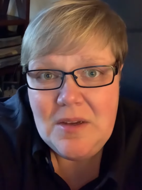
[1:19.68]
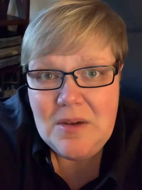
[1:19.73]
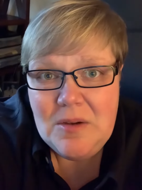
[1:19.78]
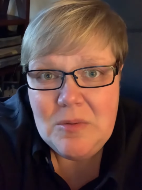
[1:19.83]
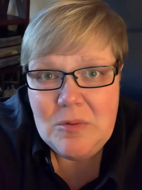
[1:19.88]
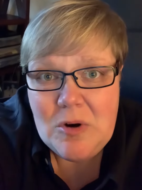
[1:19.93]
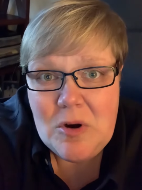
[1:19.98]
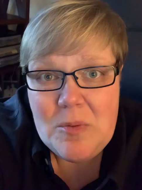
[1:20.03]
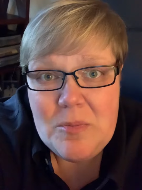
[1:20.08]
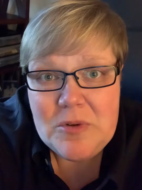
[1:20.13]

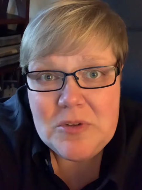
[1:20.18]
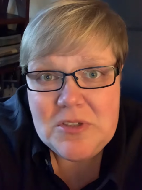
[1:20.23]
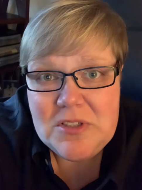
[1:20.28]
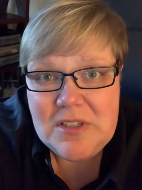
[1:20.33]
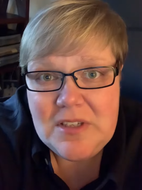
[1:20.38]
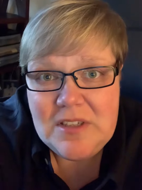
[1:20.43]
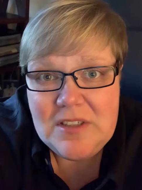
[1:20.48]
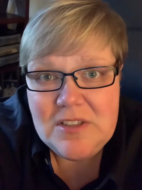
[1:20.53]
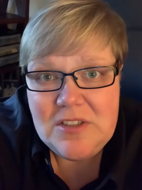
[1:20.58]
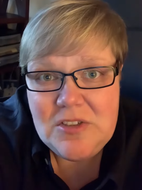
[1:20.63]
We're almost
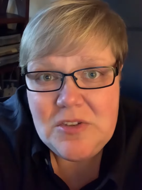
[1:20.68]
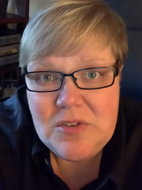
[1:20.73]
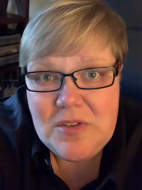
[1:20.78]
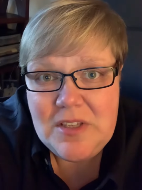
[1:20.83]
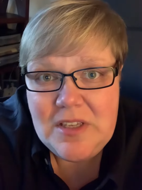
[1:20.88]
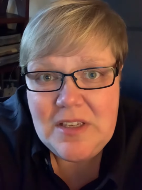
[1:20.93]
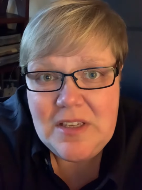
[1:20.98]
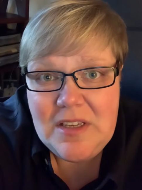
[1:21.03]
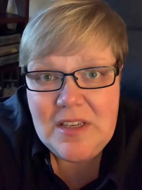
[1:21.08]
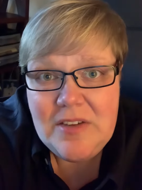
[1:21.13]
into
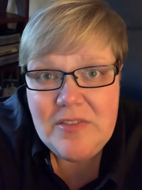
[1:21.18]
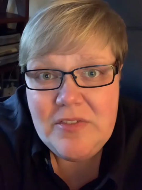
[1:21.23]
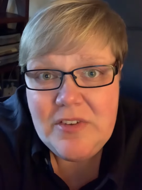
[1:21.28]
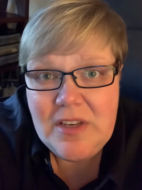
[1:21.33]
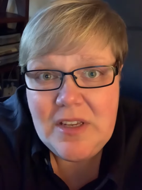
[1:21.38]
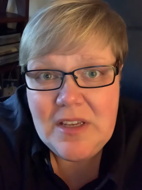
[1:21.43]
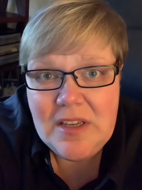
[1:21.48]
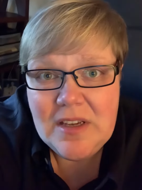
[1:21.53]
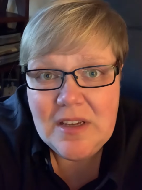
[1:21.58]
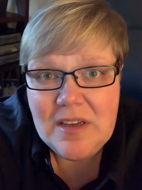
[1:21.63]
the
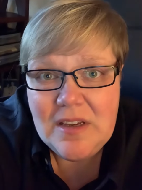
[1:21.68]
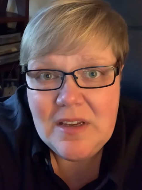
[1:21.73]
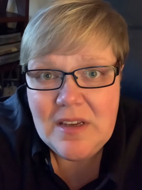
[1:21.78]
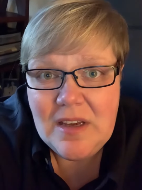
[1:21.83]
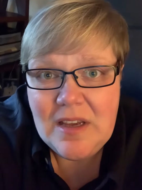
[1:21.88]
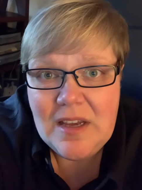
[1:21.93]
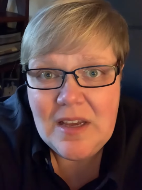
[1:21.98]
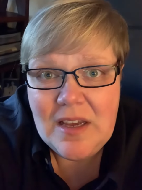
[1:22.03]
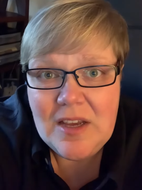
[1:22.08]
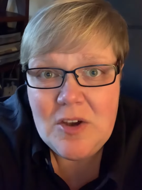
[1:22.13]
evening.
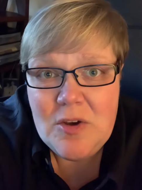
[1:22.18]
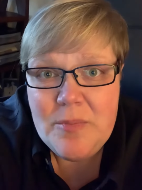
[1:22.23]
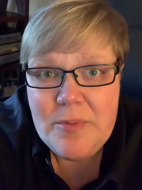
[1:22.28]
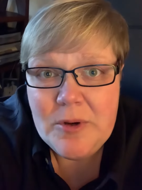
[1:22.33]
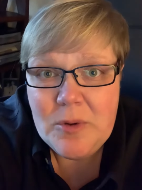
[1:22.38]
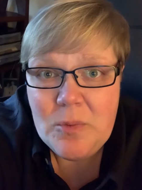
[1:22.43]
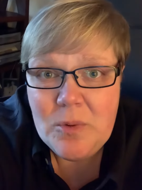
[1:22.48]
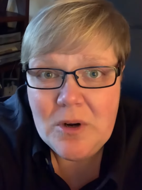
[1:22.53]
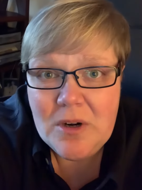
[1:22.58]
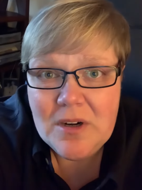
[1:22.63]
I hope
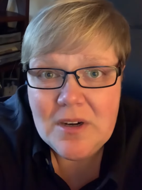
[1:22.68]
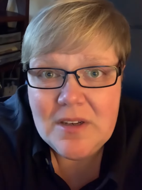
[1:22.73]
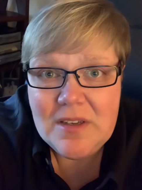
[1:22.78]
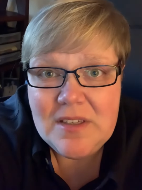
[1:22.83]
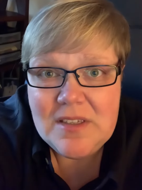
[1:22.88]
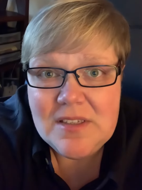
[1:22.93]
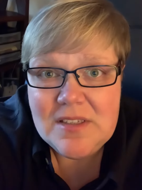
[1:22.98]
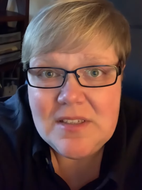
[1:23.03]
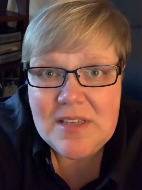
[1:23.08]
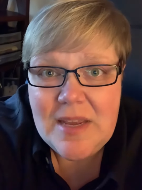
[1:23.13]
your work
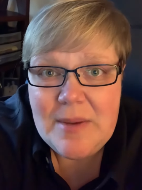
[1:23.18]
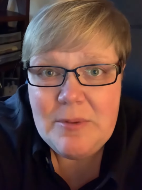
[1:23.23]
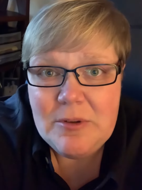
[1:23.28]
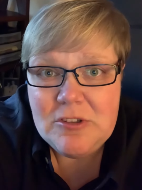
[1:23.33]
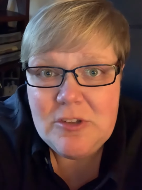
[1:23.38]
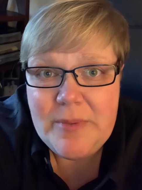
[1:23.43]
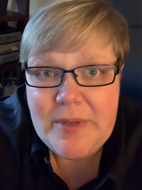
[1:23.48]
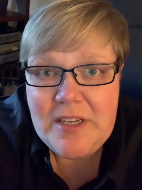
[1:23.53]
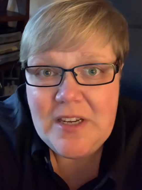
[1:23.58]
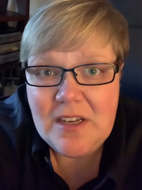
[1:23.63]
is able
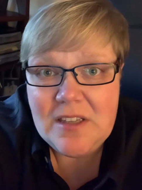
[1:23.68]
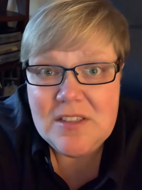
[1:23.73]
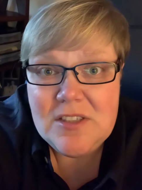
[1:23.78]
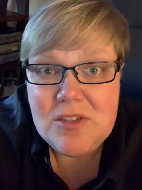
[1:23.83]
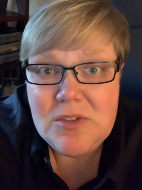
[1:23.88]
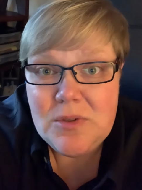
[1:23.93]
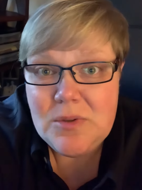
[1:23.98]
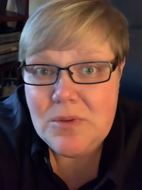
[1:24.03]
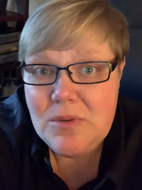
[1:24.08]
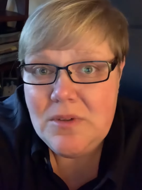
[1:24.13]
to be done
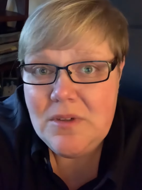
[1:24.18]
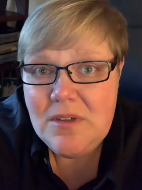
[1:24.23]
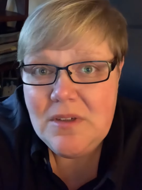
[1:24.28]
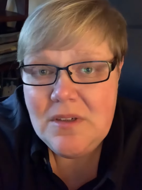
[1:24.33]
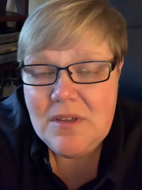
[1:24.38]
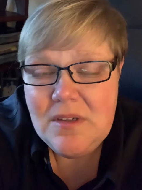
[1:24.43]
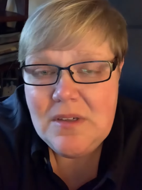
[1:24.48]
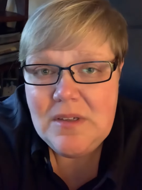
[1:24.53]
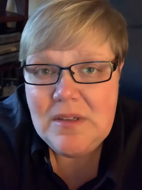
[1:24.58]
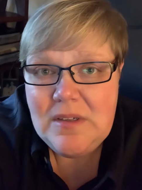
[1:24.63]
soon.
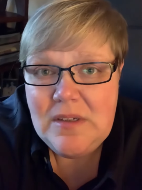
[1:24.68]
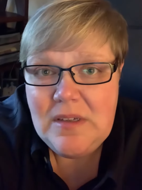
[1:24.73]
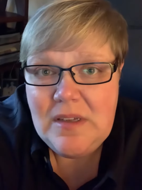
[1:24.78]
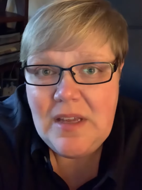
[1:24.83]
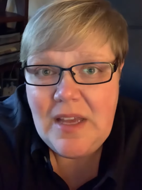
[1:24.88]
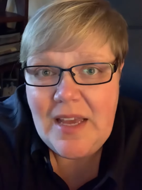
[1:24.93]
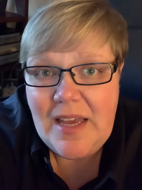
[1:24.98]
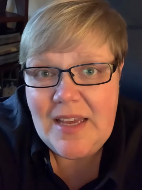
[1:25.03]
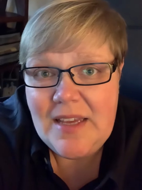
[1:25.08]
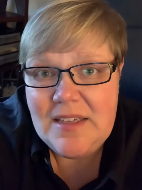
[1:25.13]

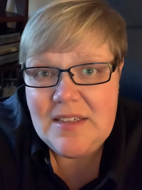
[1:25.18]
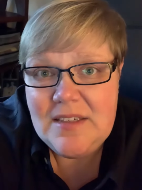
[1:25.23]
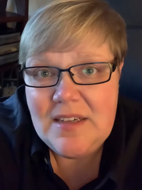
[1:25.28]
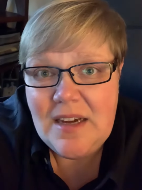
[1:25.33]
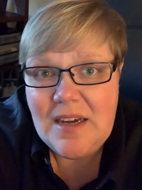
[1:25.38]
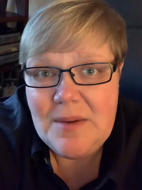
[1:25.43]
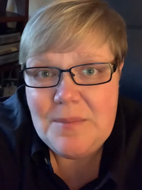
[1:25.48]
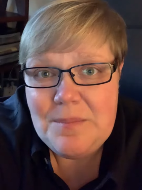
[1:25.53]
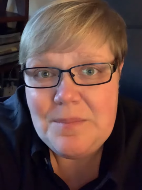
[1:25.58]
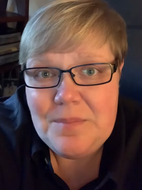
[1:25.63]

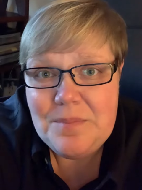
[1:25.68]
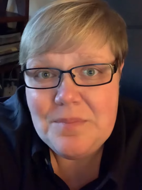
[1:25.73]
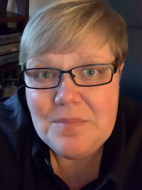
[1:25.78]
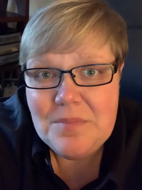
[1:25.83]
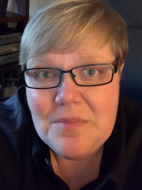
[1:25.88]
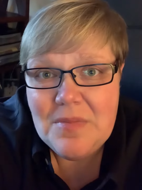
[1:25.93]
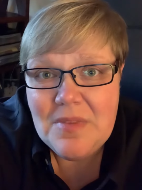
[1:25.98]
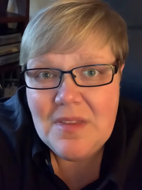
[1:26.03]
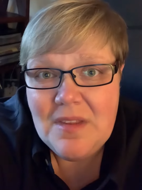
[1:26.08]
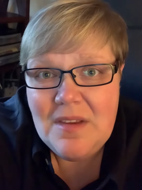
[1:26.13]
And
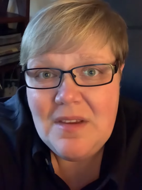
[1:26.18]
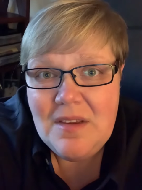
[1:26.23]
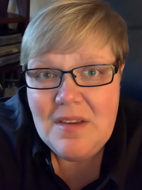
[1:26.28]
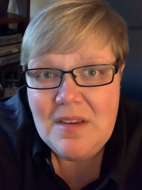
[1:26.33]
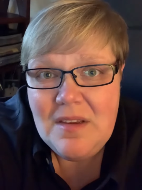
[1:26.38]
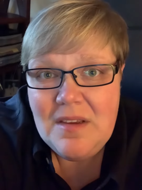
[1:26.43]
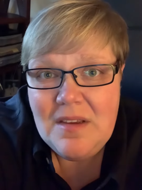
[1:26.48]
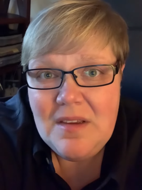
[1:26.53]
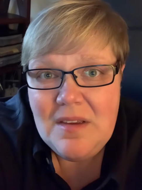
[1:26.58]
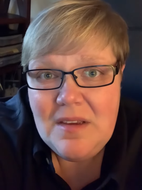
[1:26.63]

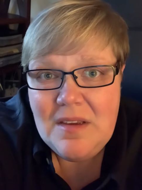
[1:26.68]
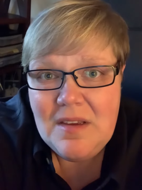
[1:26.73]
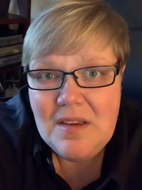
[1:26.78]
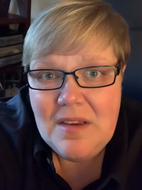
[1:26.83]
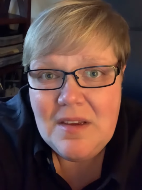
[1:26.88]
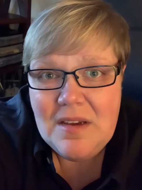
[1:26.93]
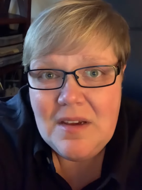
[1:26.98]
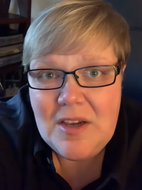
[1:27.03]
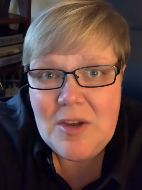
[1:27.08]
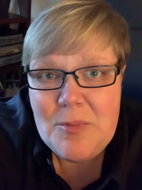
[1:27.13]

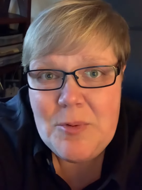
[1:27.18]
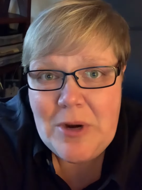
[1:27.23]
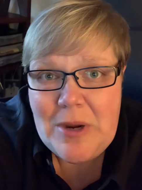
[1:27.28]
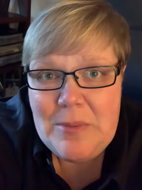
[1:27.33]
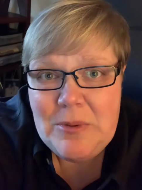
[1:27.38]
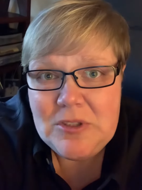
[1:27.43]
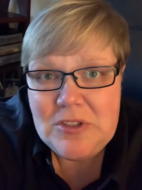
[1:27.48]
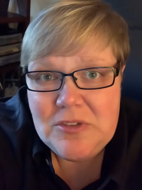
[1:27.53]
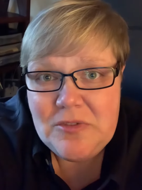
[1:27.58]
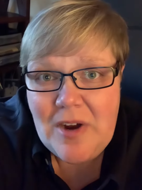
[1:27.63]
I hope you're
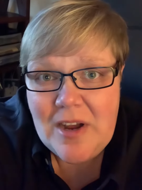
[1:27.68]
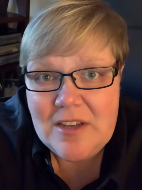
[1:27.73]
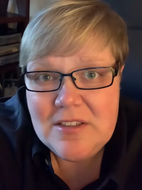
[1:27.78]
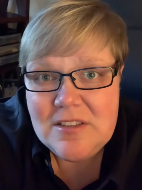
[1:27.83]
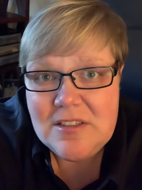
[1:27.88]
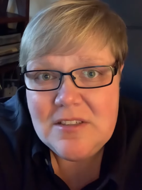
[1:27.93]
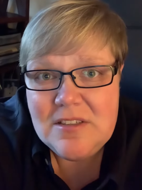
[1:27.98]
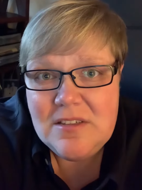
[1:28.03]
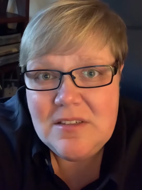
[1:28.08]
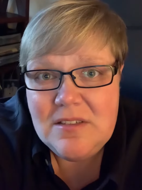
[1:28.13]
able to
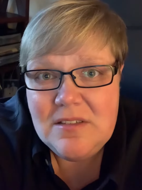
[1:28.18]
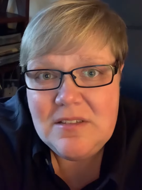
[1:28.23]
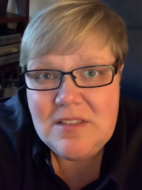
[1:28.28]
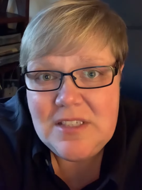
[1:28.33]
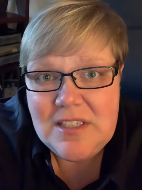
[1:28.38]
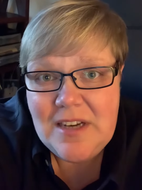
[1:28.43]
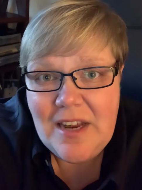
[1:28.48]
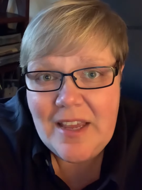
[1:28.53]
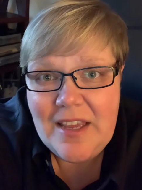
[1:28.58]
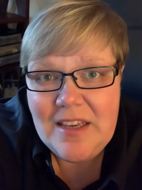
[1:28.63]
rest
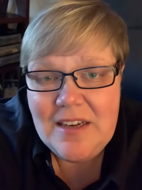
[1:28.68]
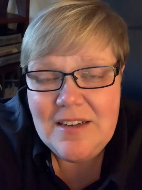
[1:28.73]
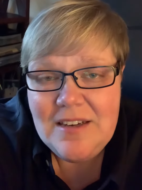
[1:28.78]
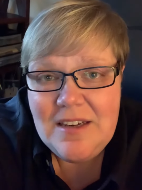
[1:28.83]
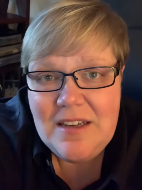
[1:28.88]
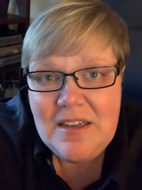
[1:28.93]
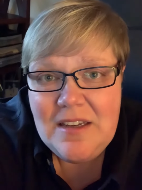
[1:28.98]
tonight.